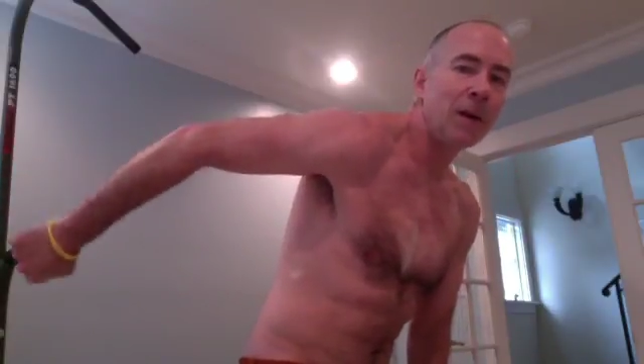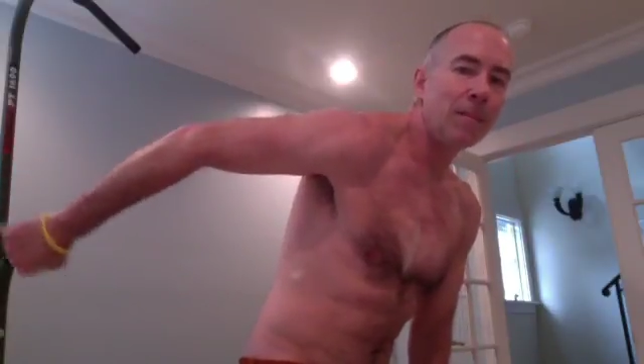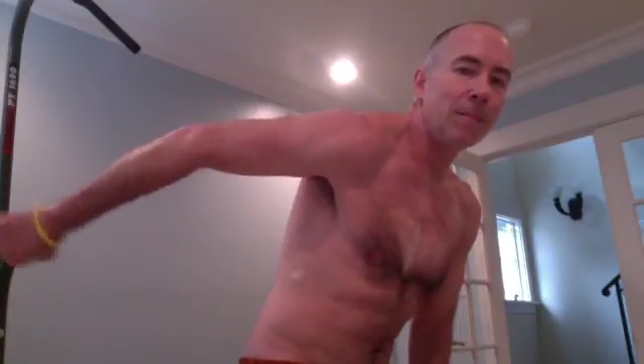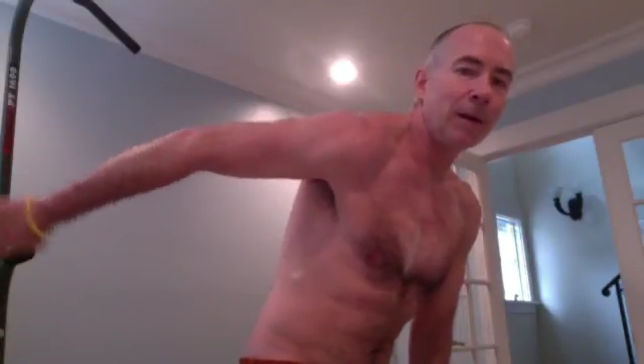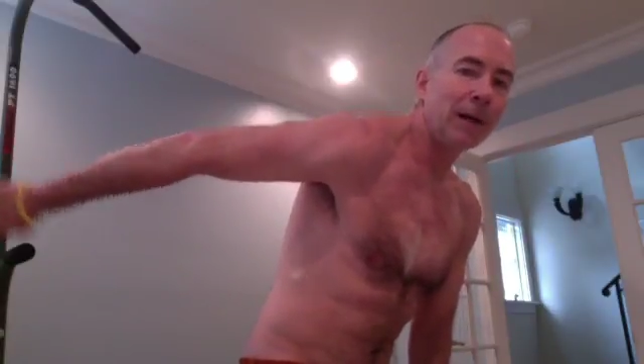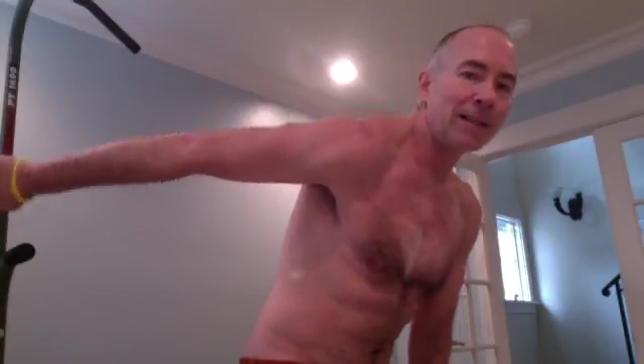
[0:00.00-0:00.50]

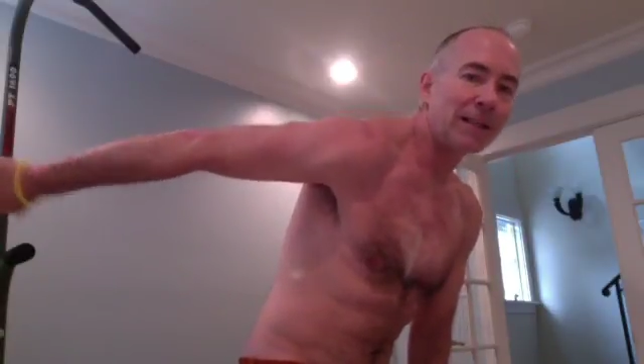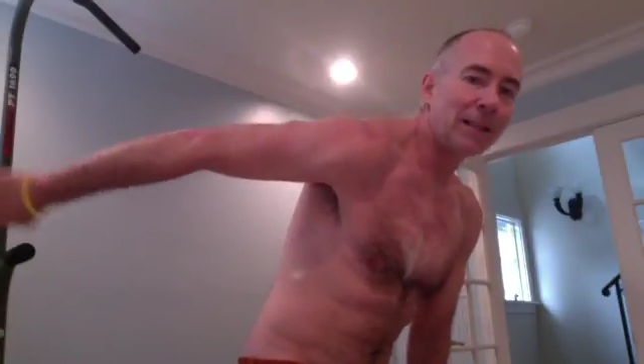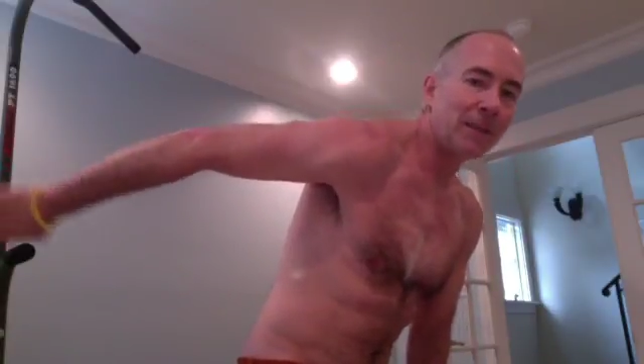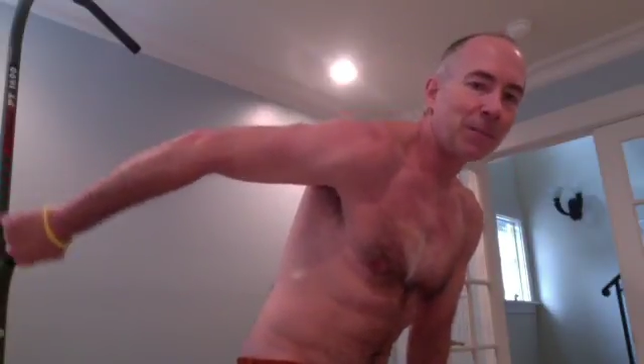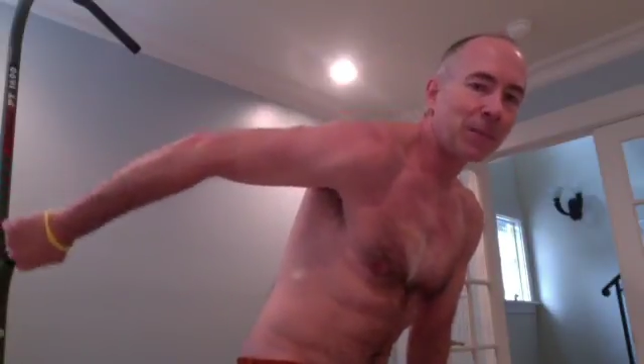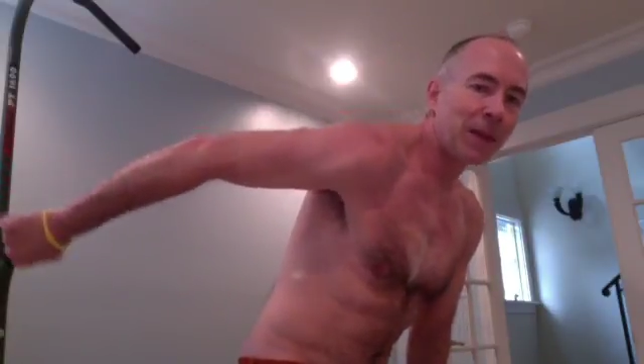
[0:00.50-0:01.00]
but
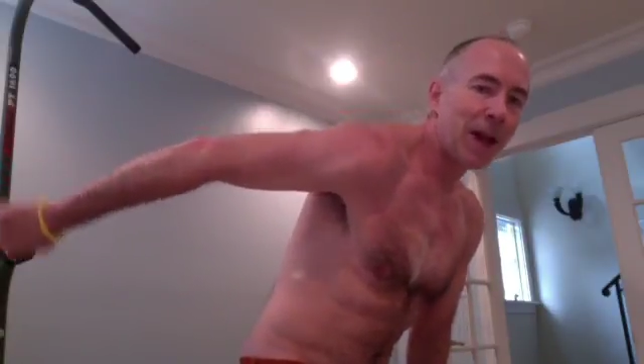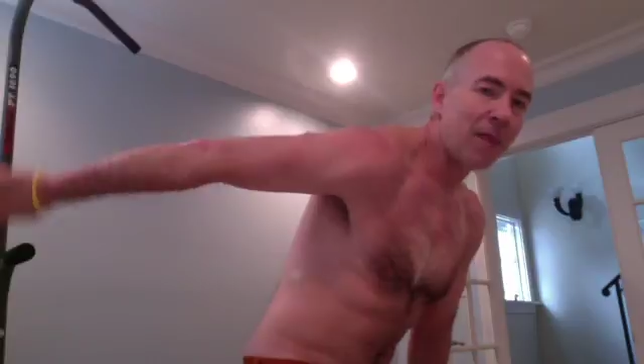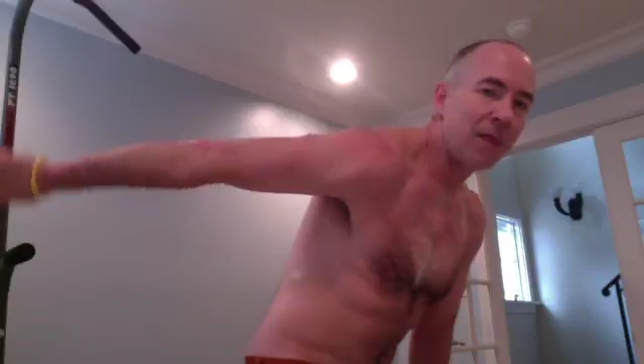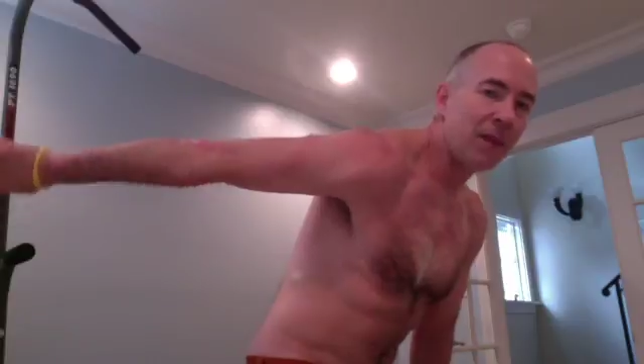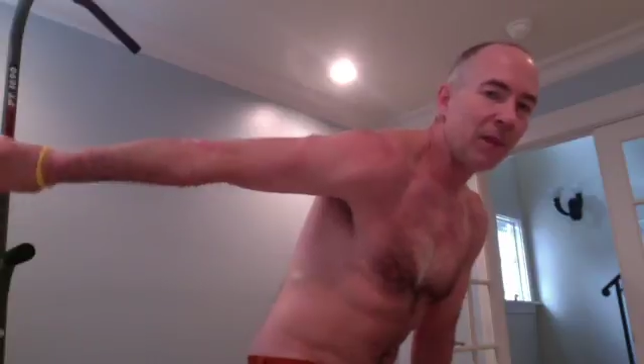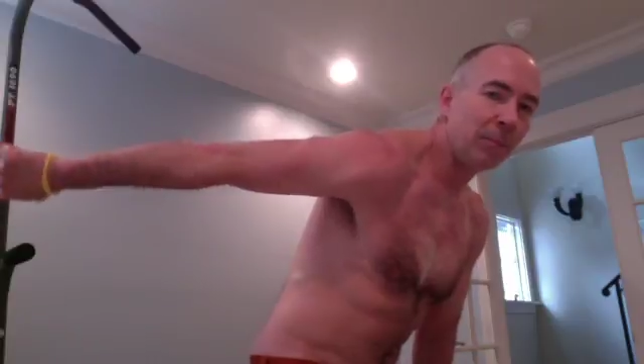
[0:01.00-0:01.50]

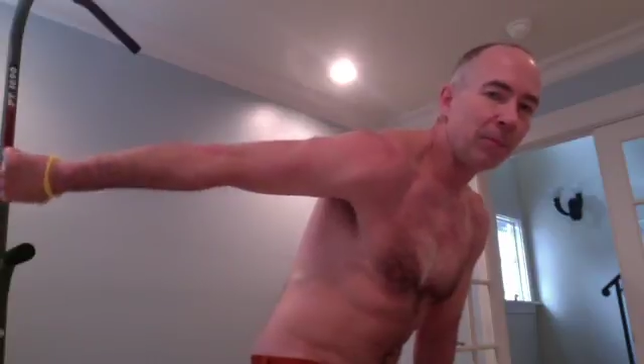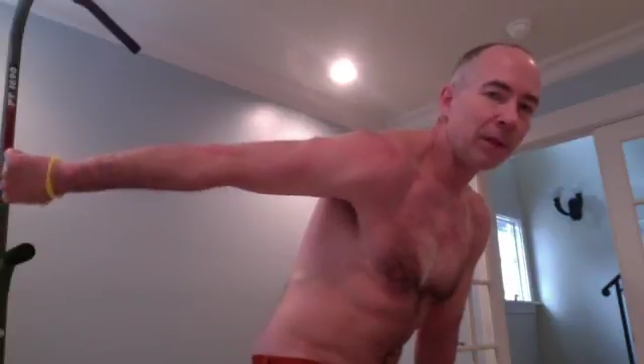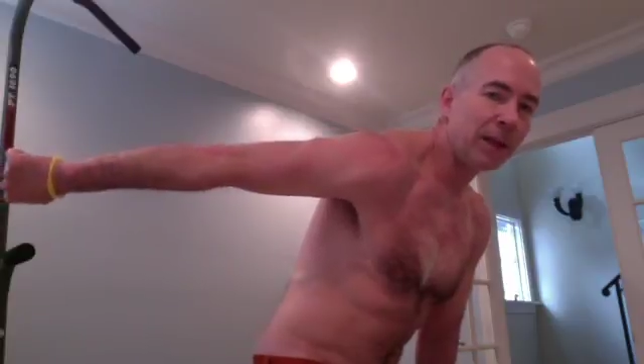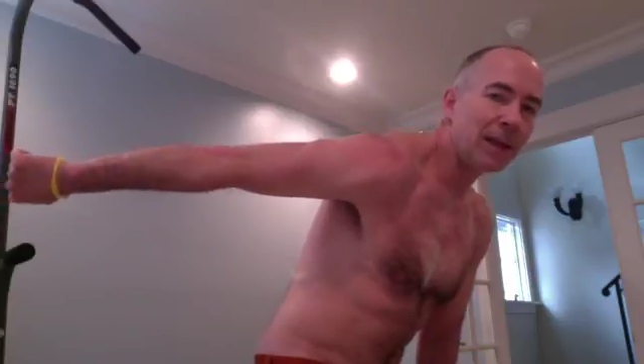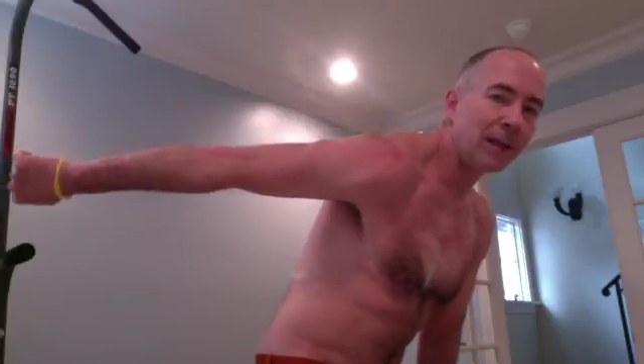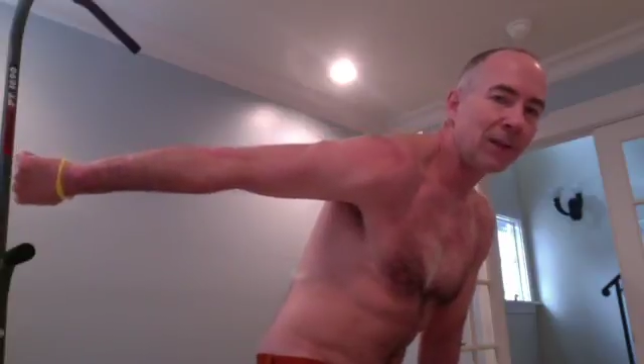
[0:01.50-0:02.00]
at this
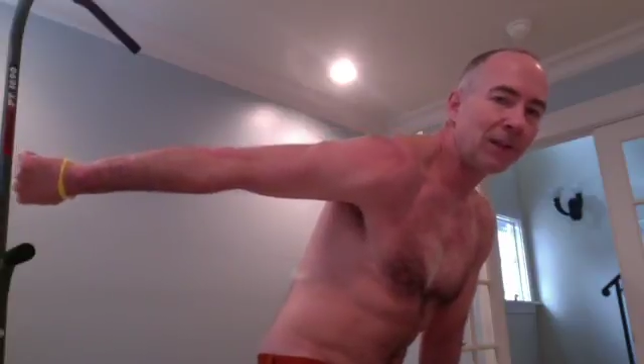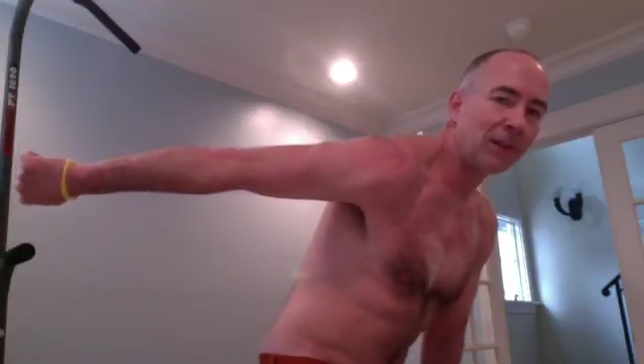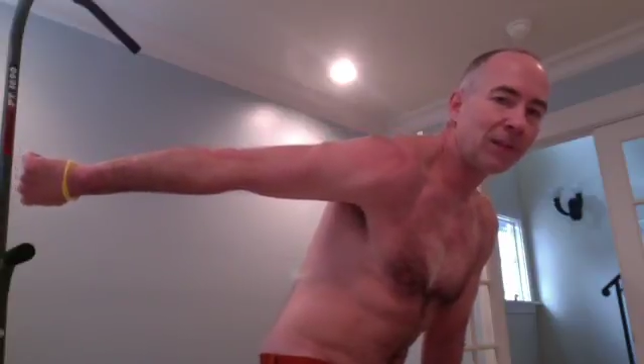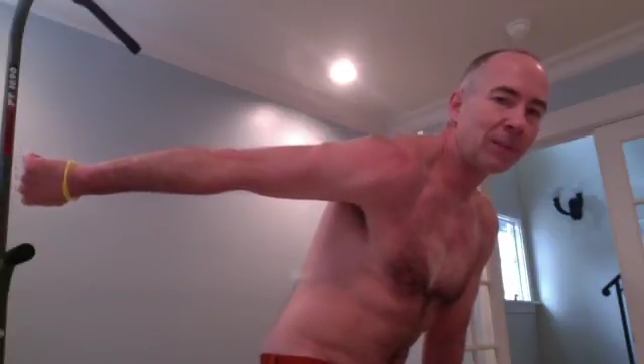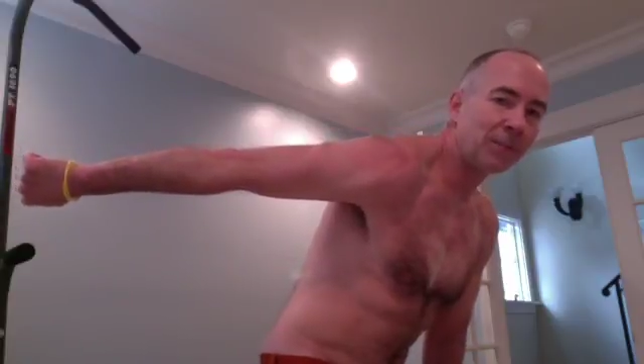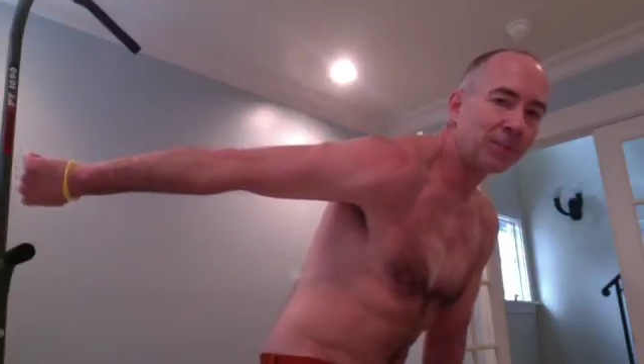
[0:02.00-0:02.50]
place,